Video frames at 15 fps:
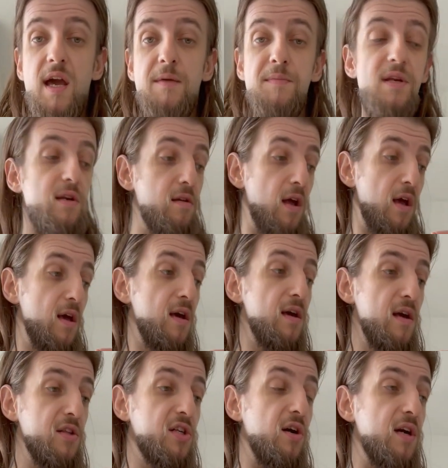I mean,
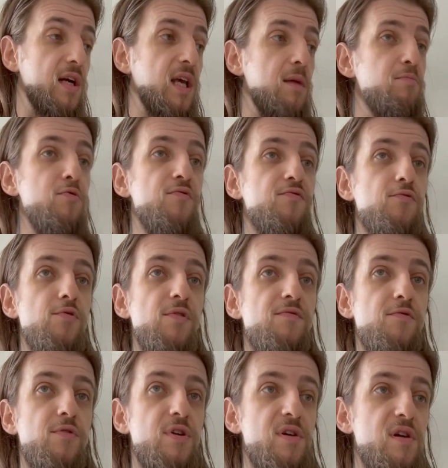it's gonna keep you full
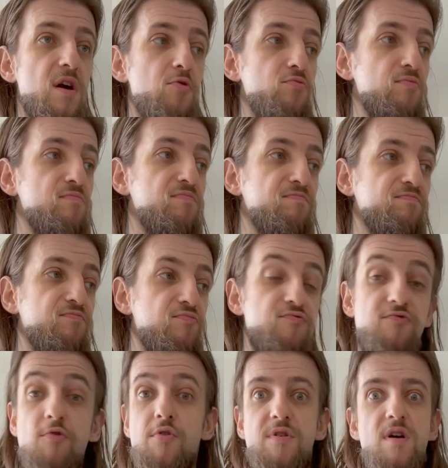for around
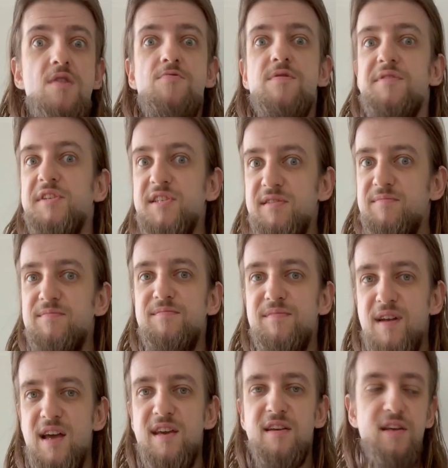4 hours.
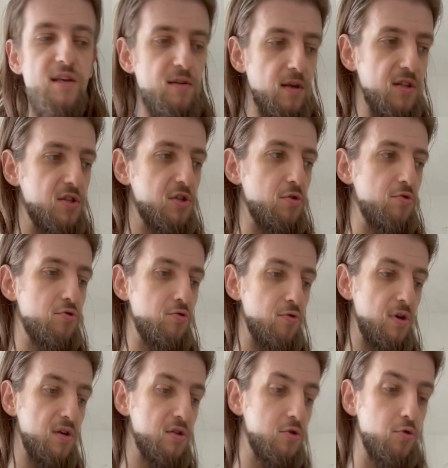Like it's
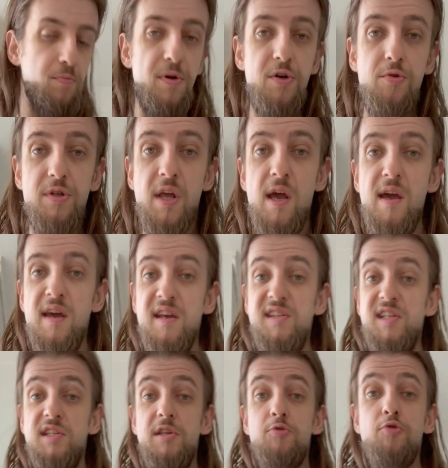super good. It's
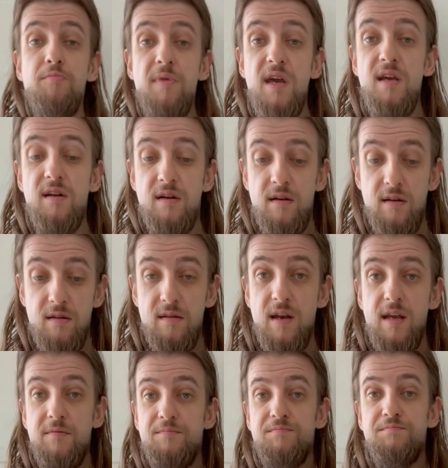easy to make.
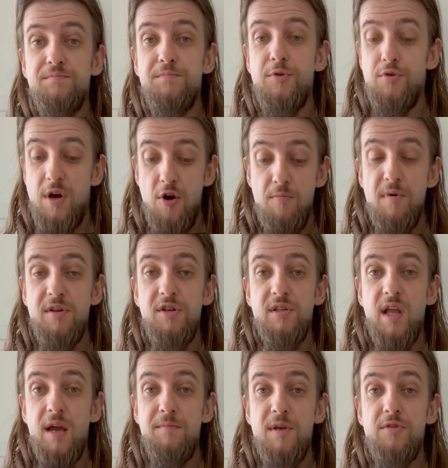Like look how much
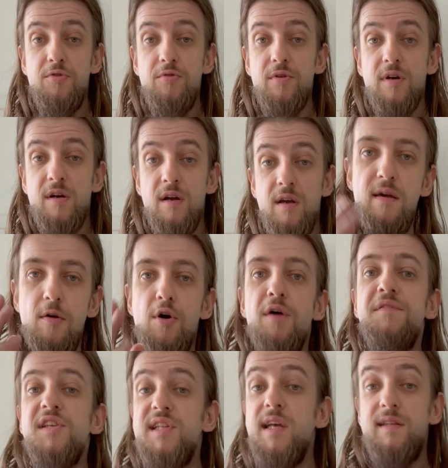time it took.
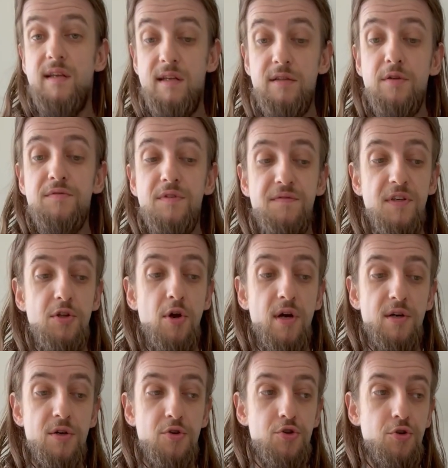Obviously at the end of the video I'm
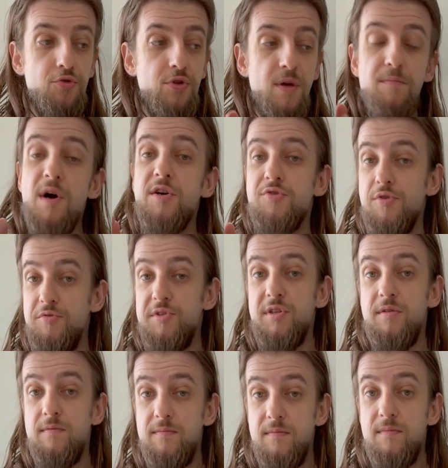gonna show you the macros
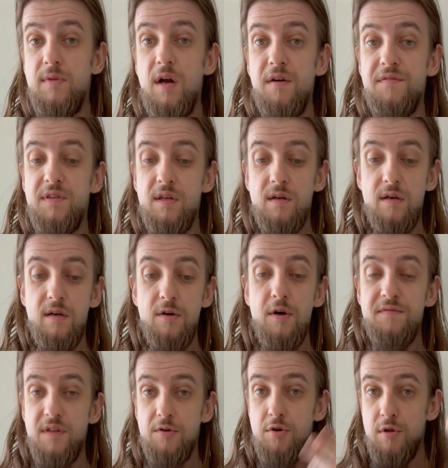of
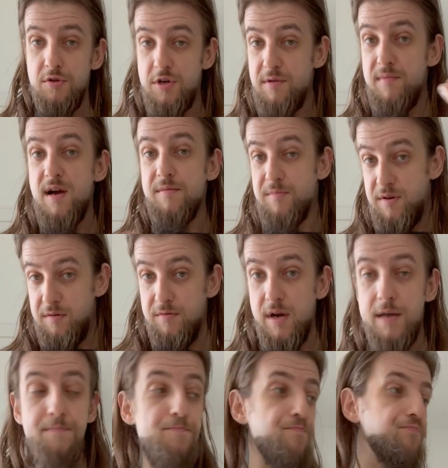the whole shebang, right?